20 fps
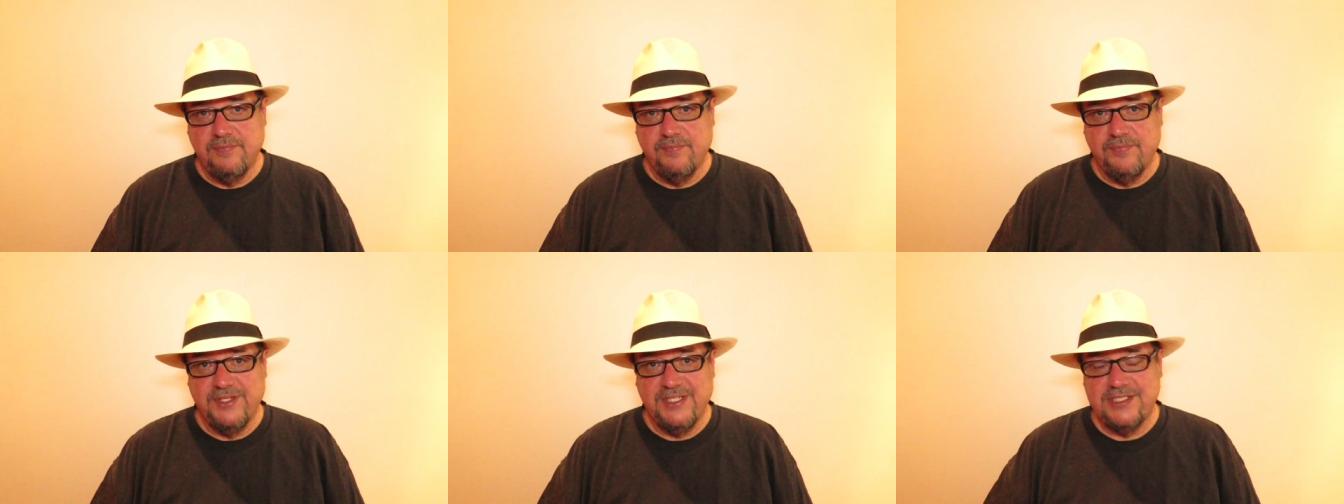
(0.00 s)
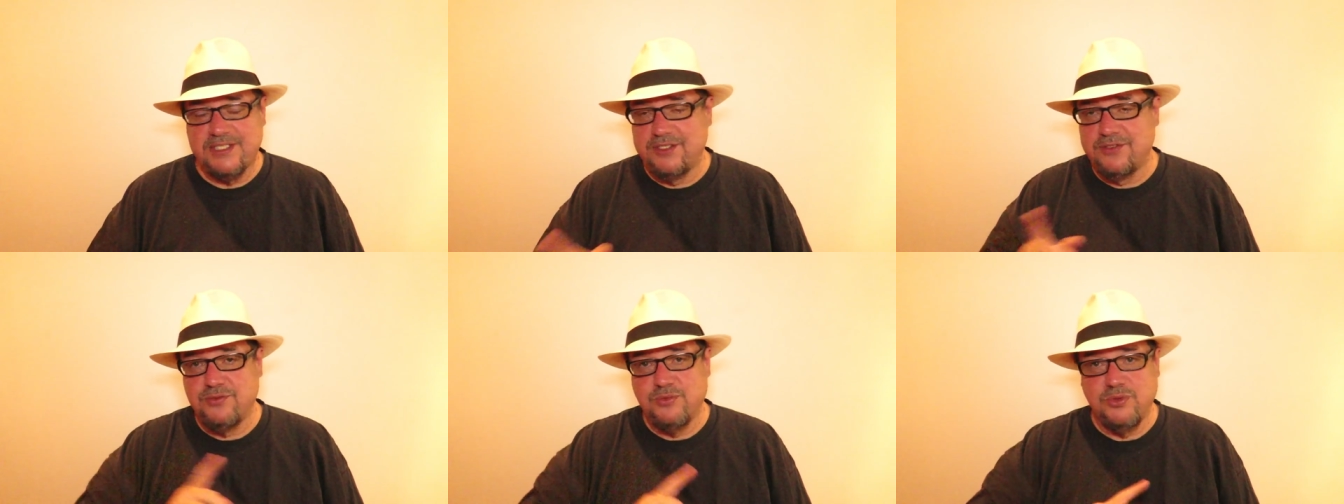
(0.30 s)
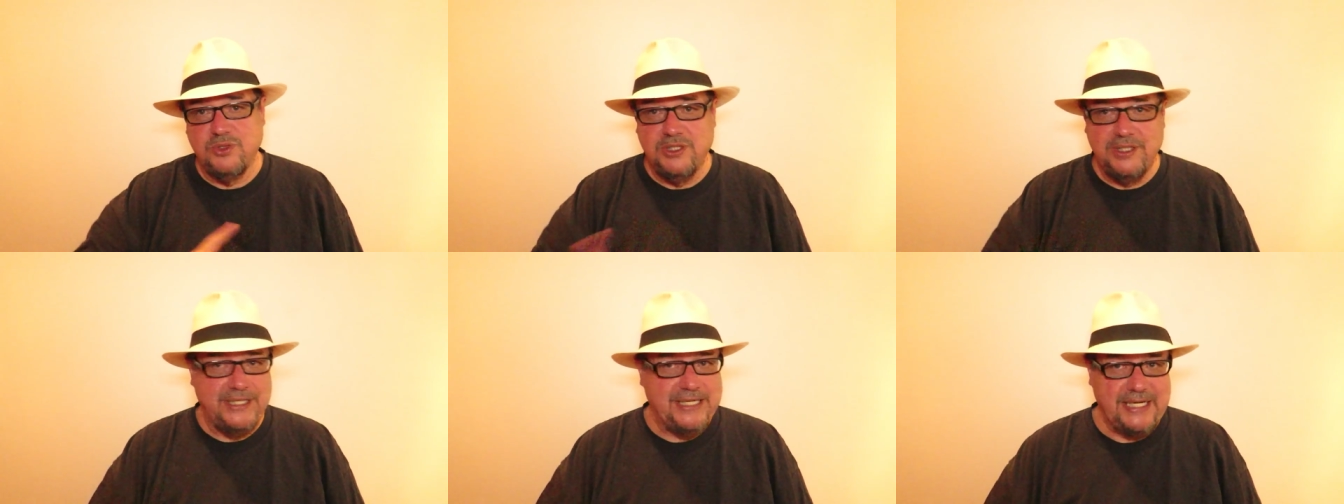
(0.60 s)
this is
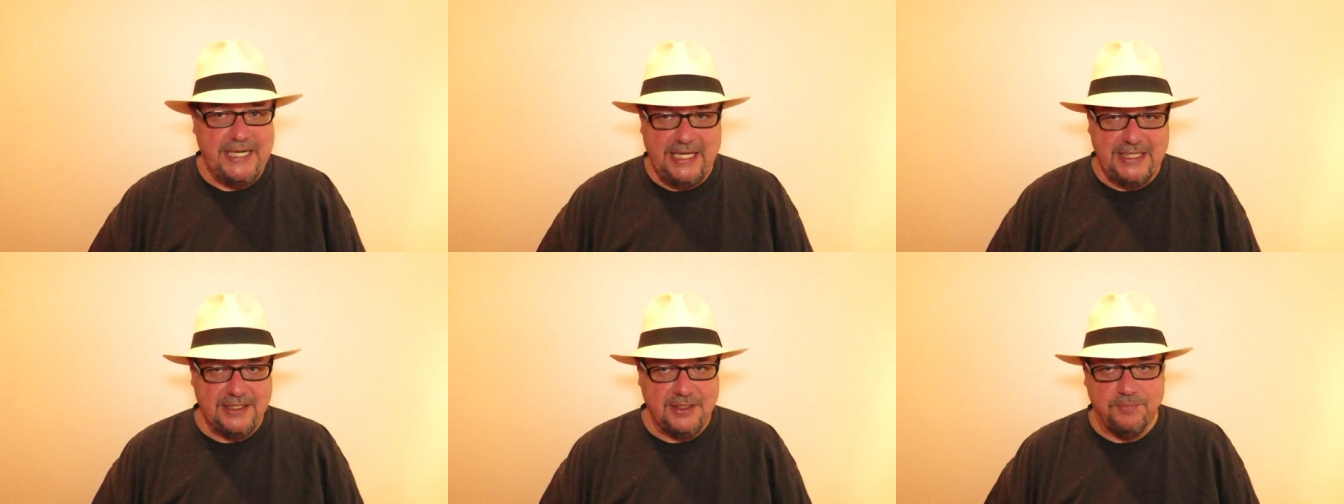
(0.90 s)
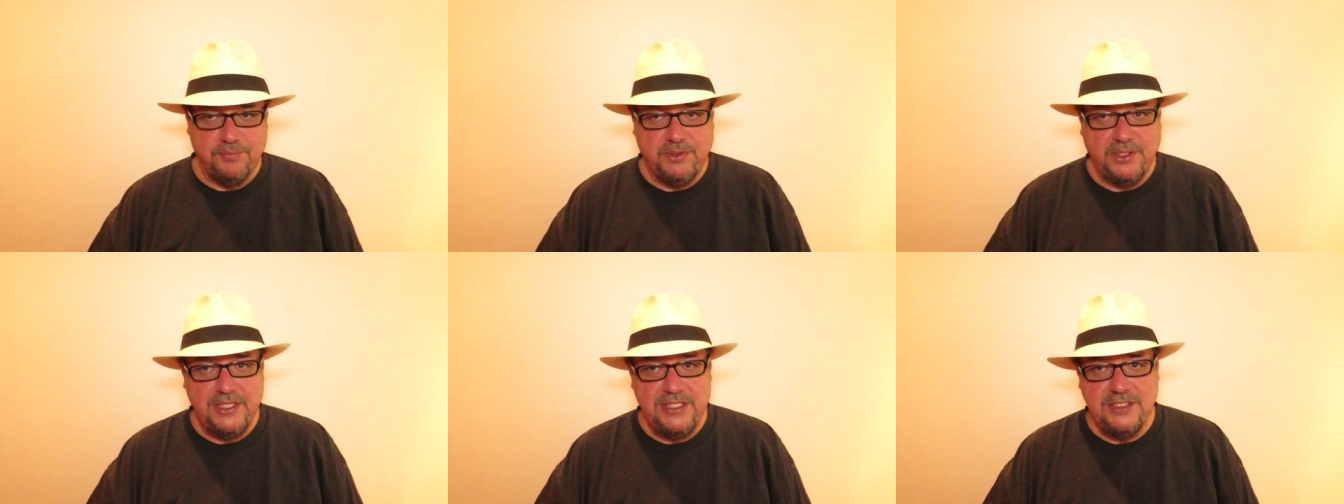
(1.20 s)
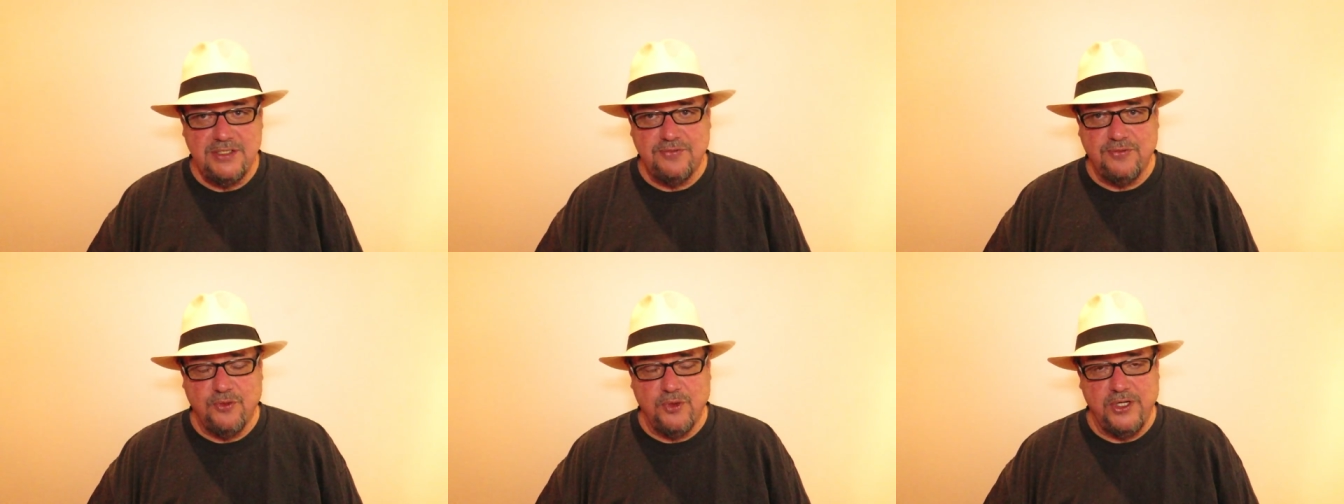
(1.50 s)
really not the
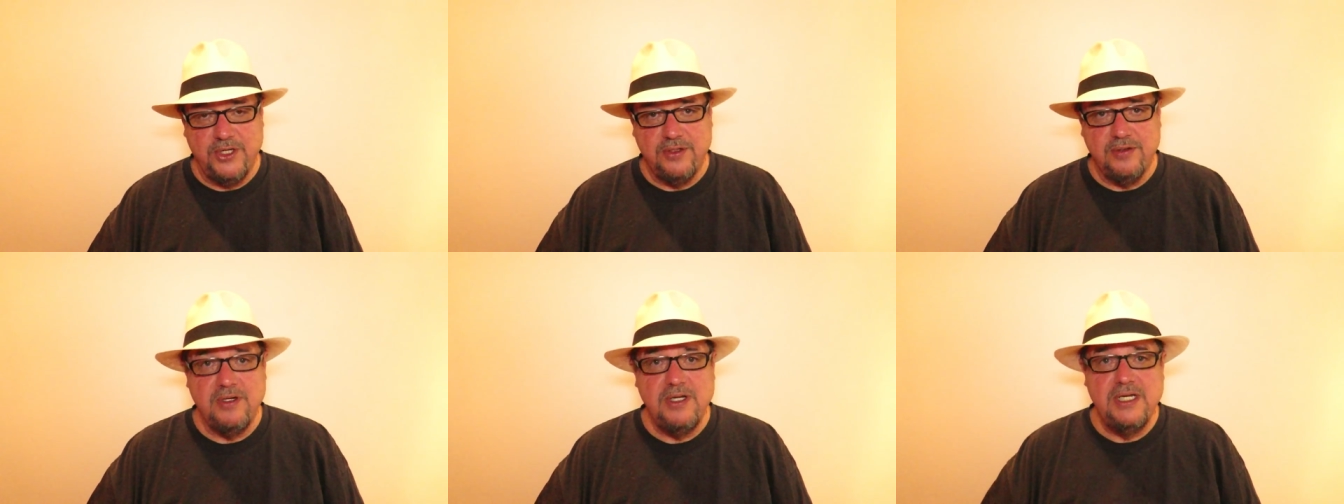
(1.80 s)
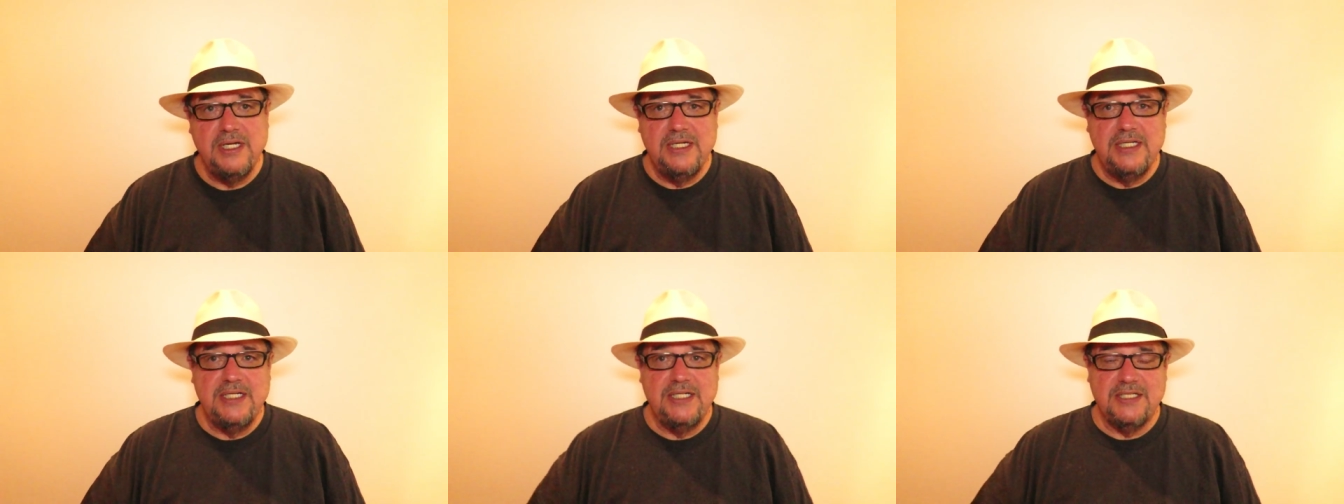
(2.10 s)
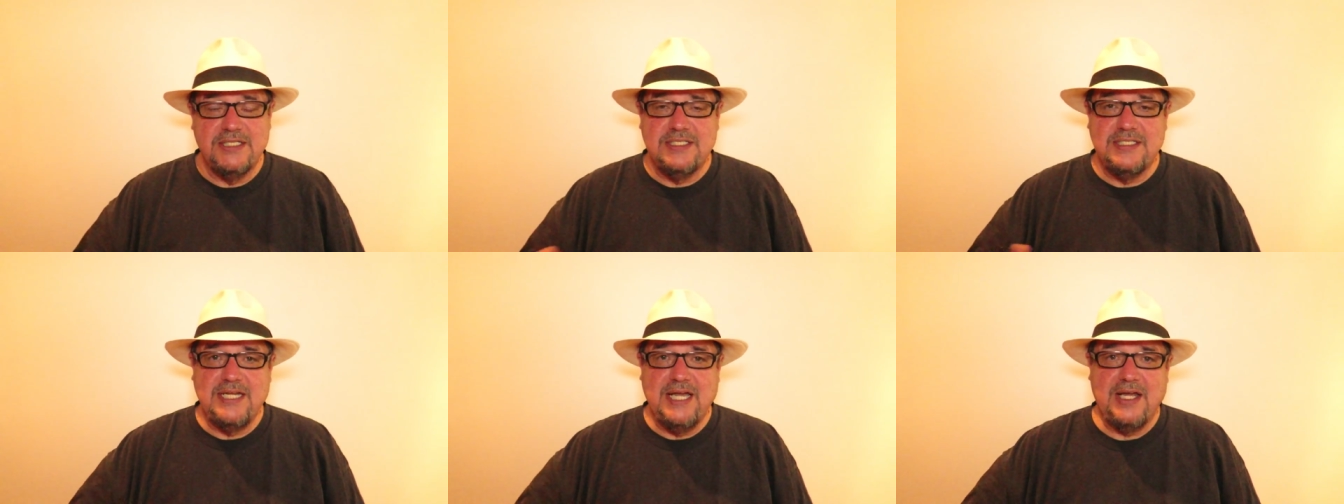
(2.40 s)
place for you.
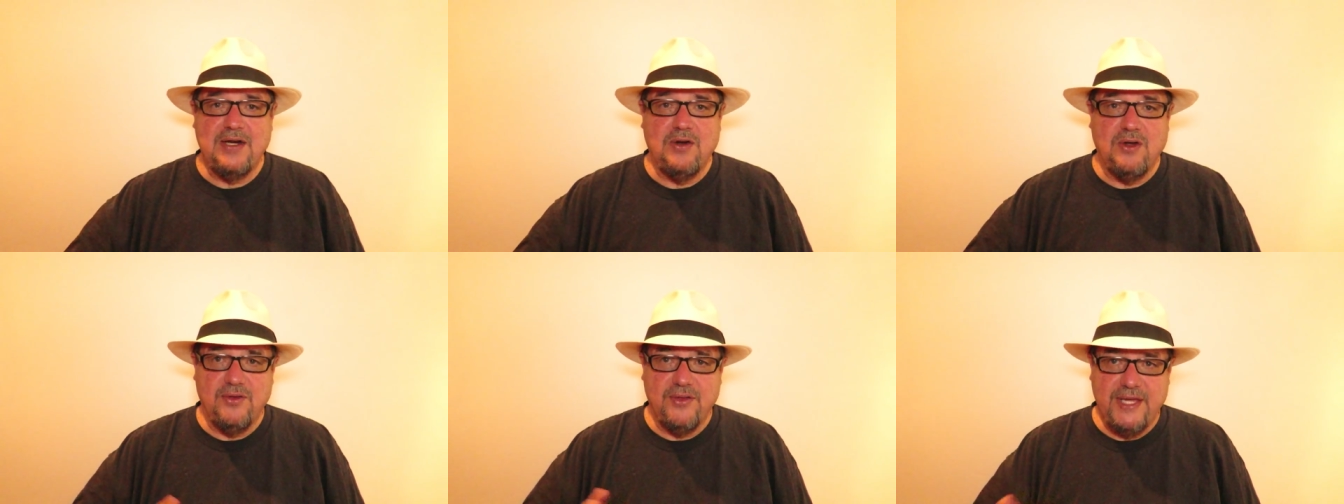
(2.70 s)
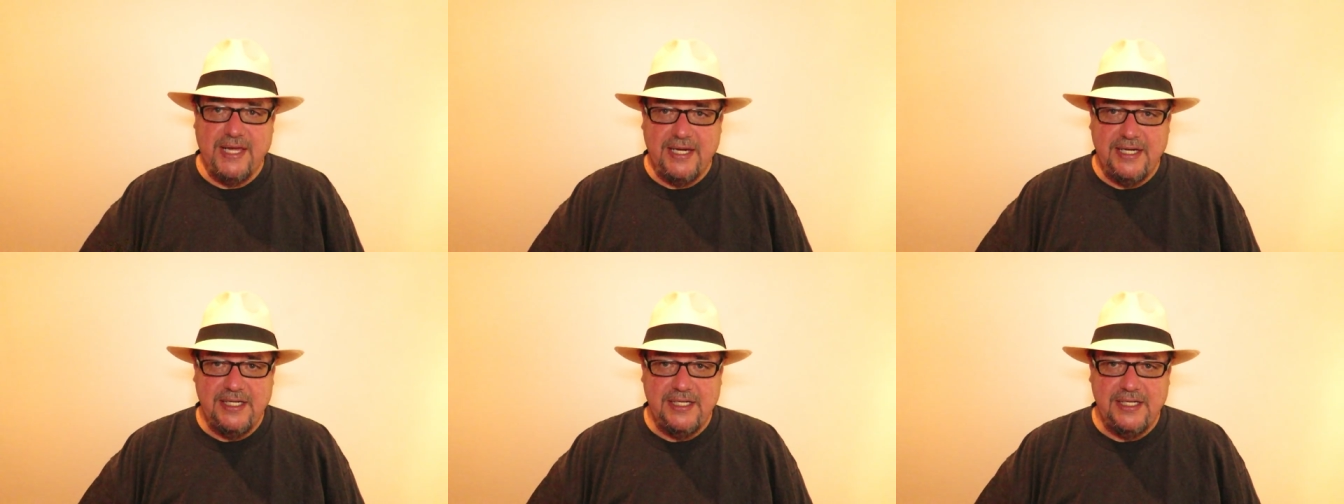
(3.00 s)
It's not all that